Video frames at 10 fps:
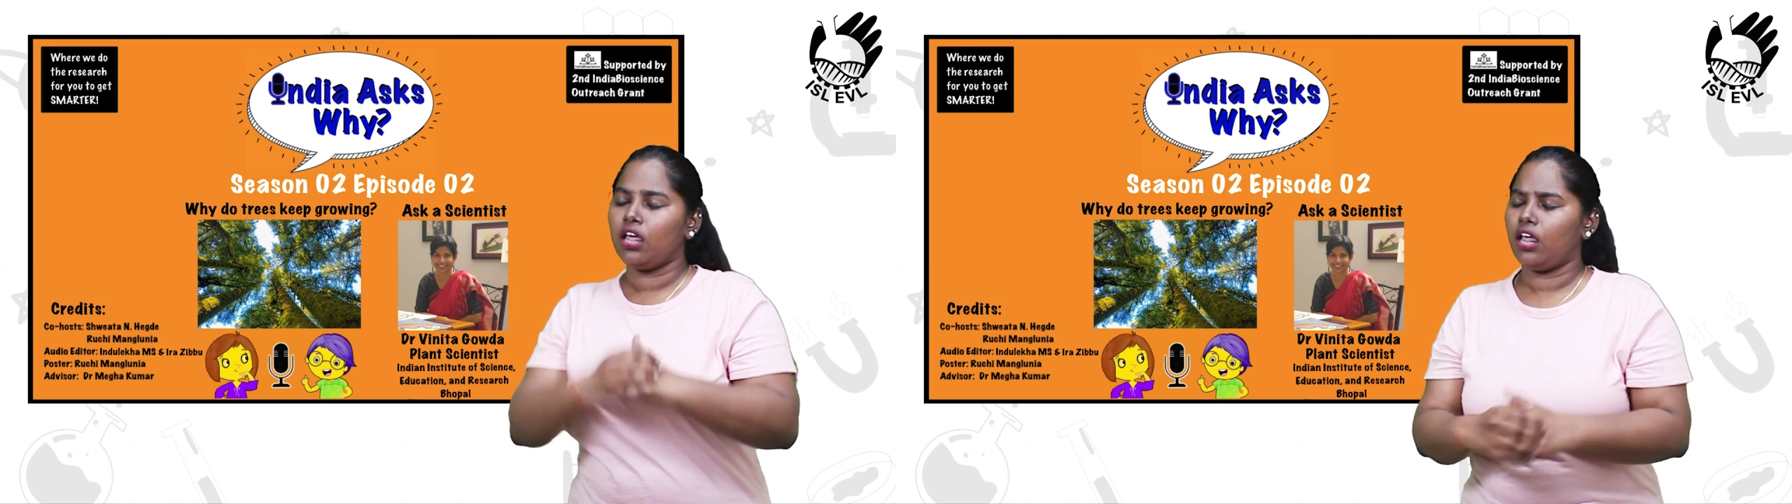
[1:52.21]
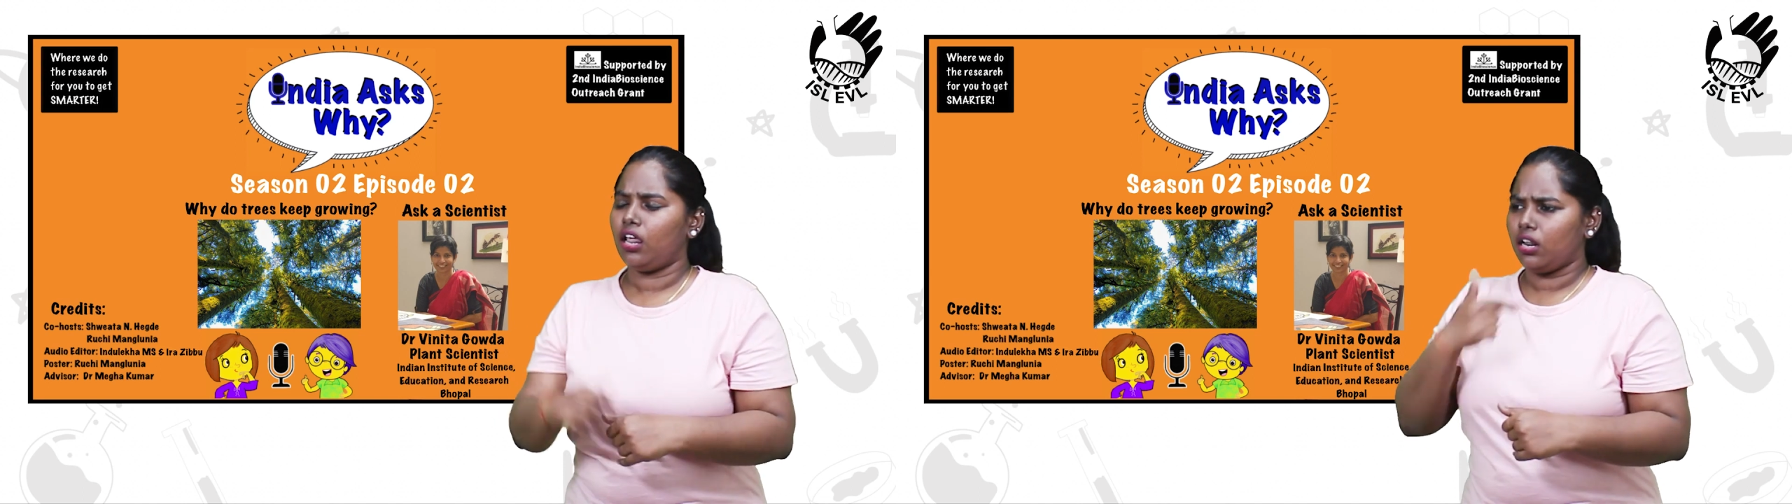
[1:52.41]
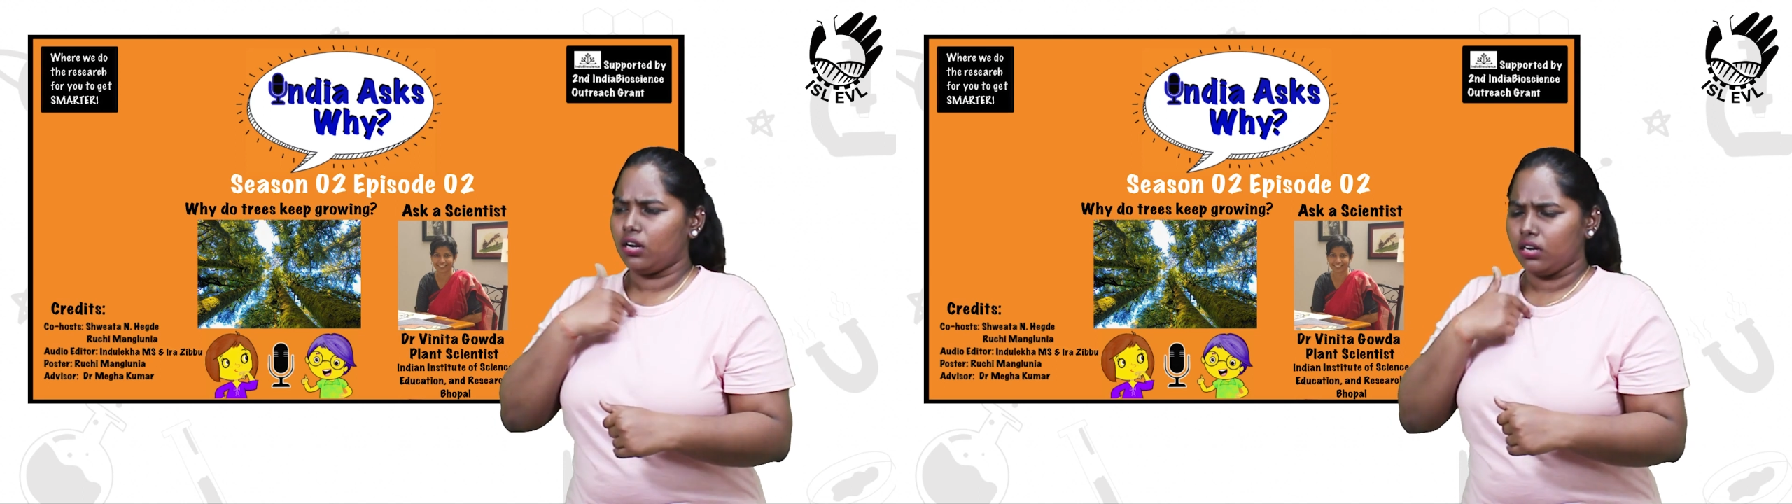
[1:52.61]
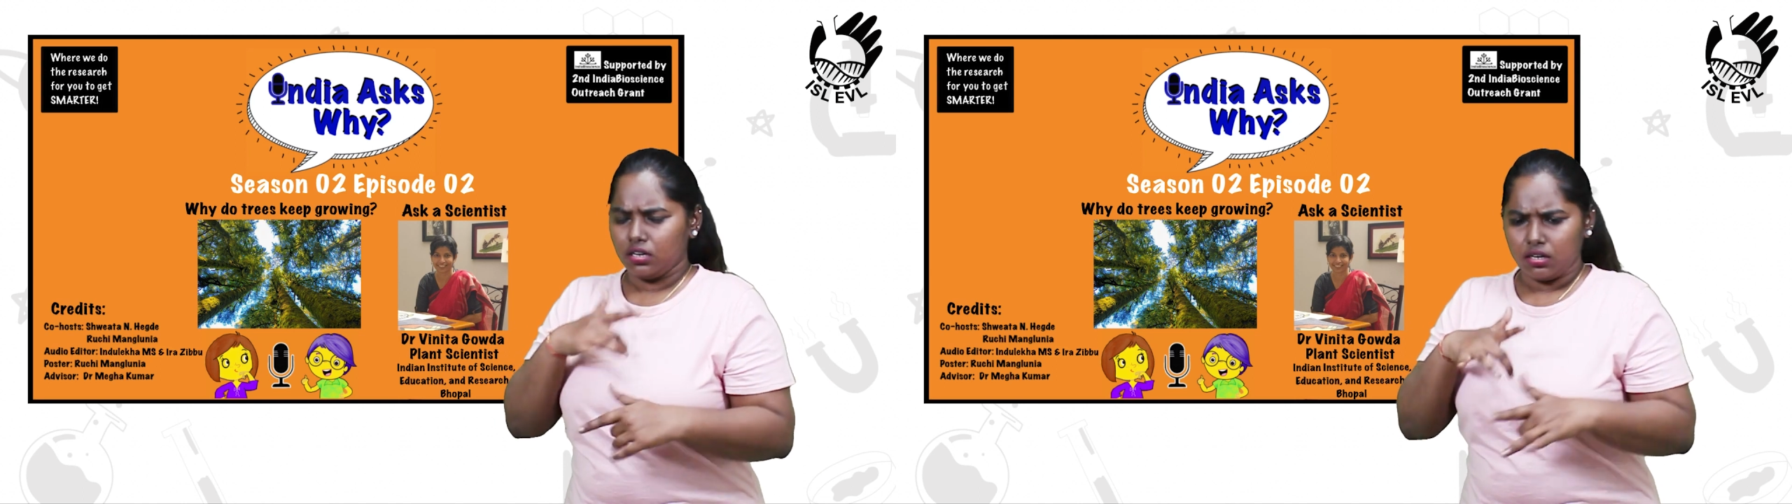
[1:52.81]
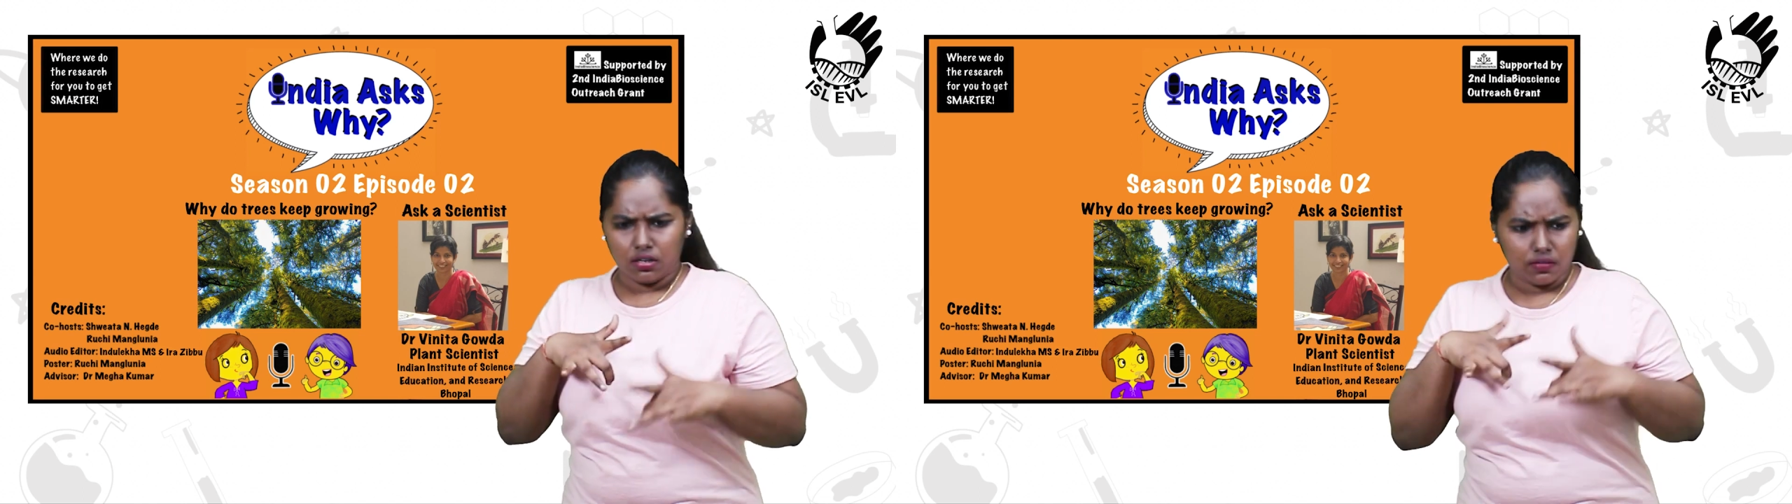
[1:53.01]
I wonder
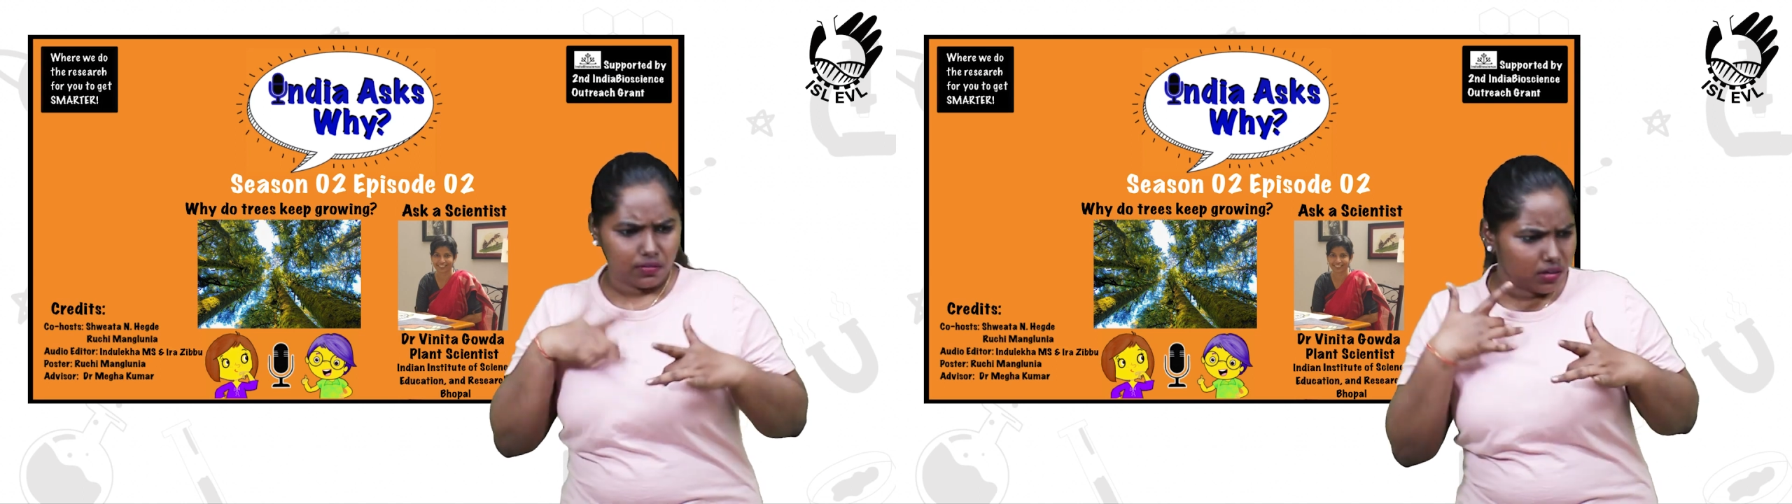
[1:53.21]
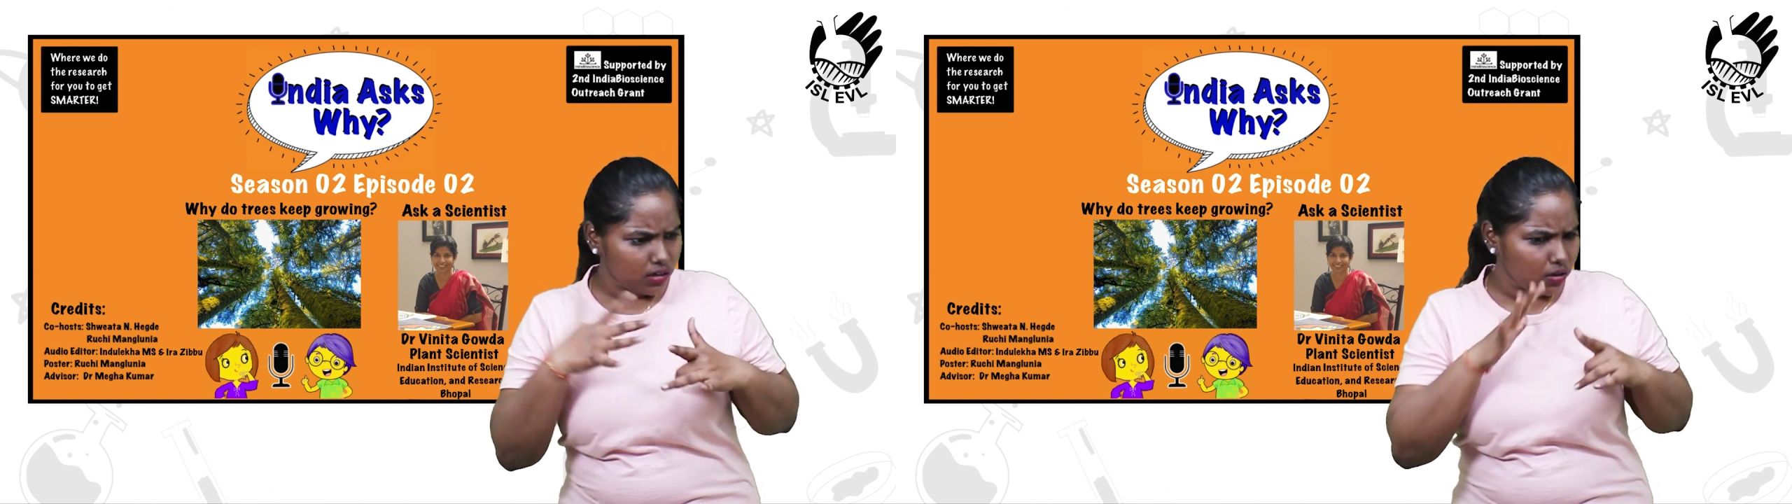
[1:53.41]
how